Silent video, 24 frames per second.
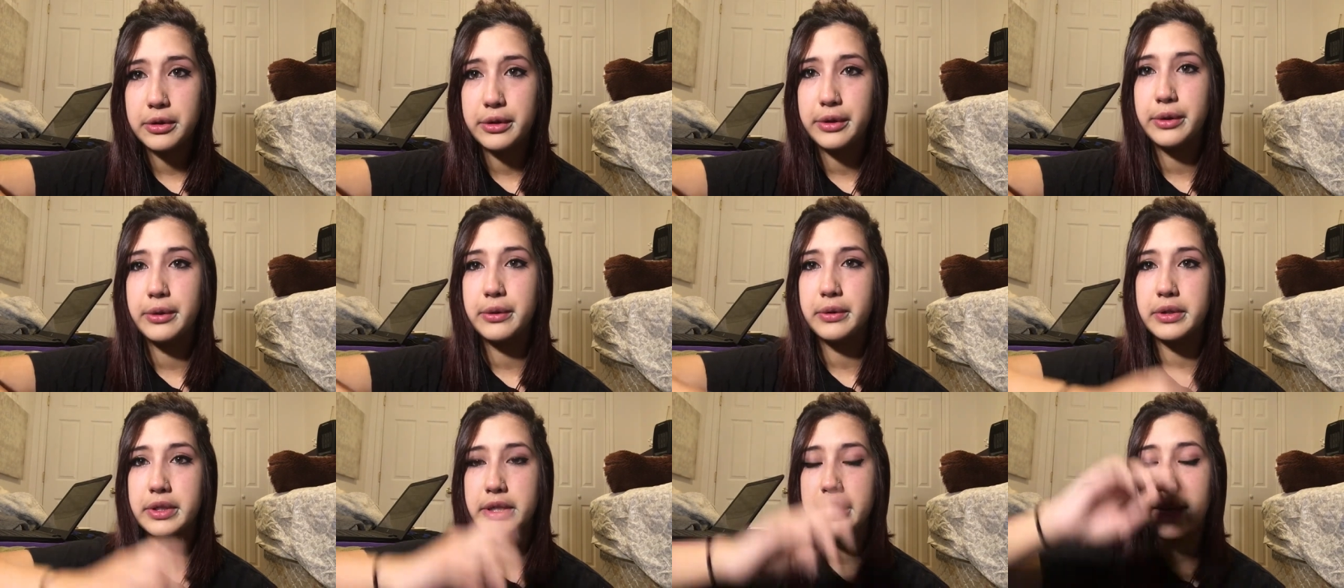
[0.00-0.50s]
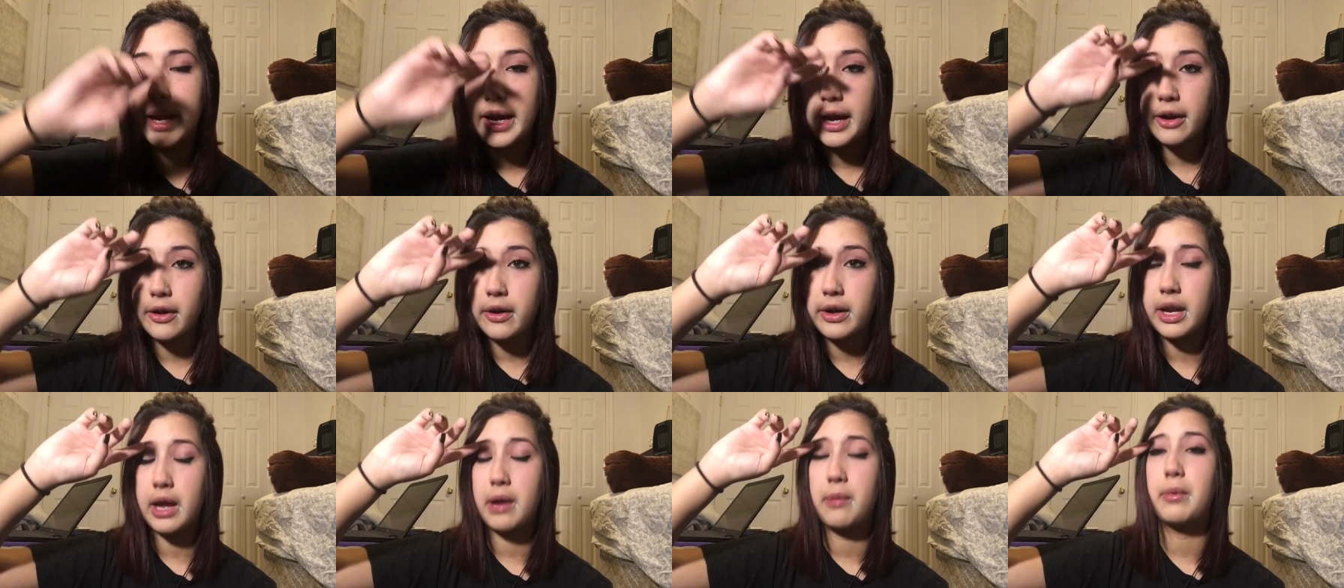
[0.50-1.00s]
through
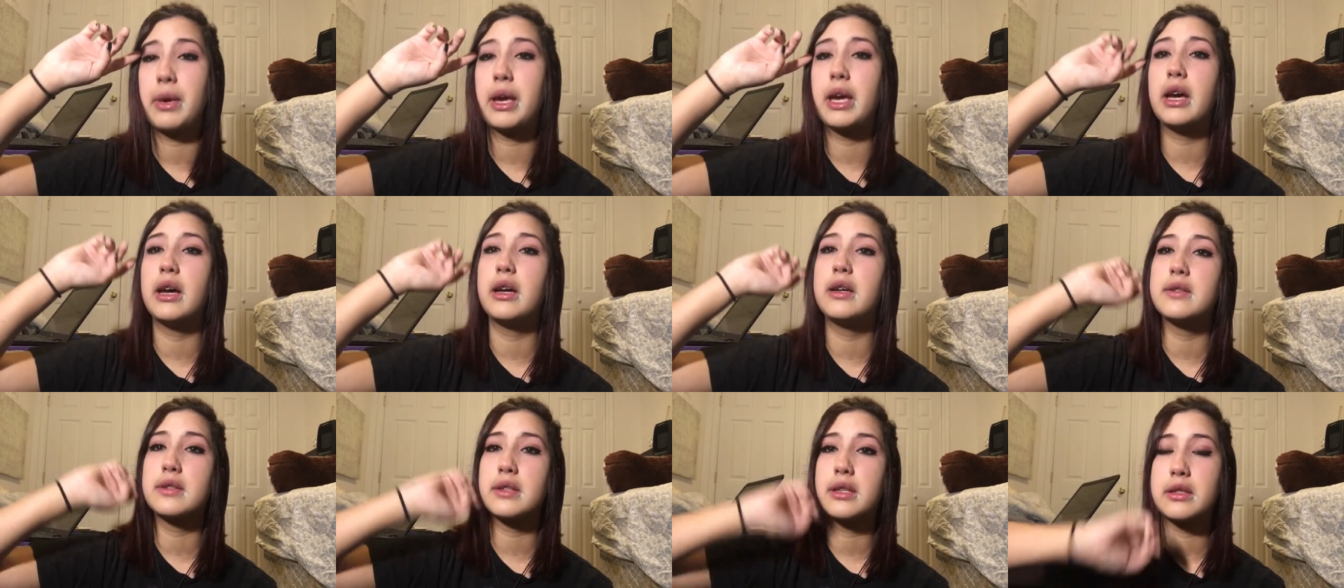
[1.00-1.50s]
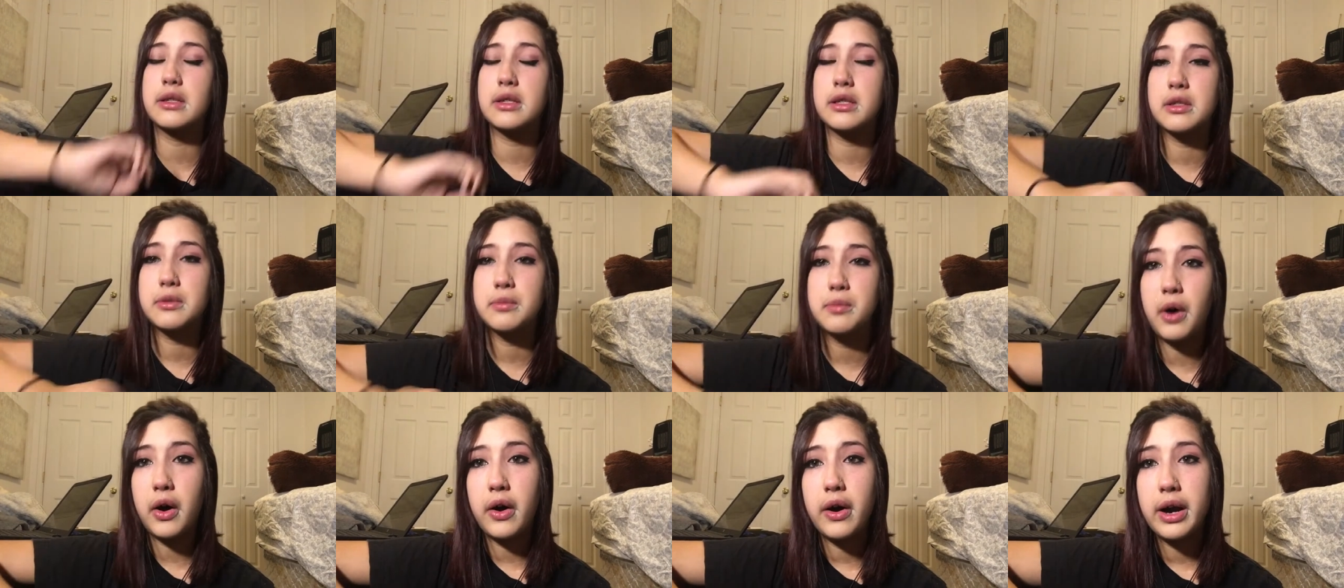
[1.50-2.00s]
security because it's a
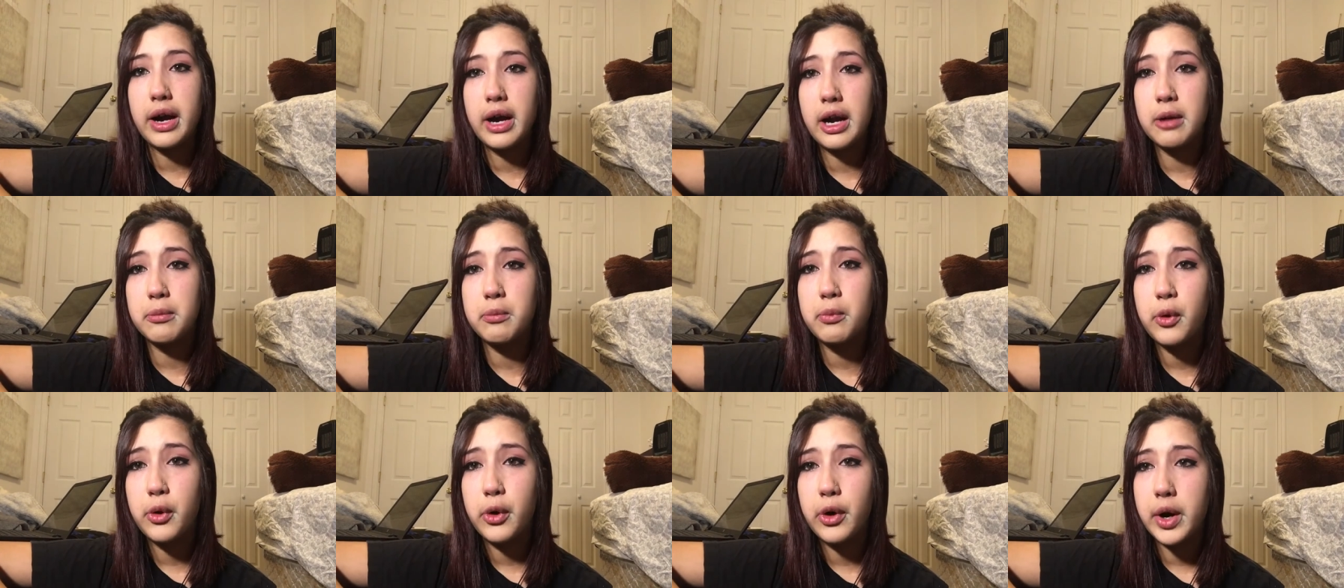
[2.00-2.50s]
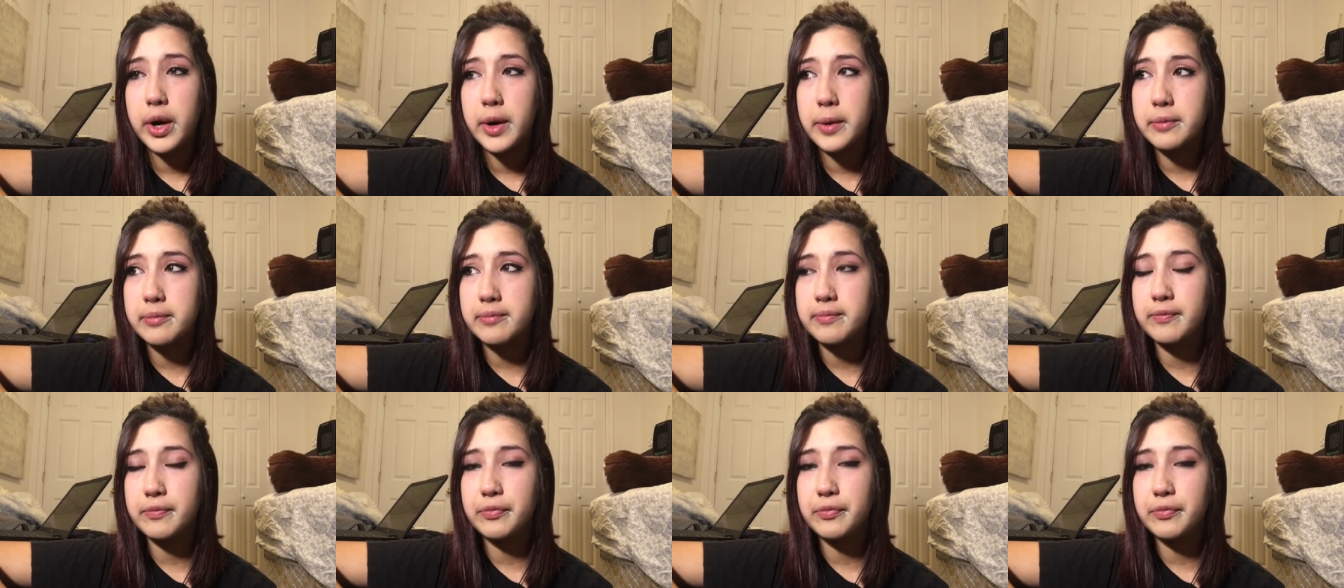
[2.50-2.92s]
small airport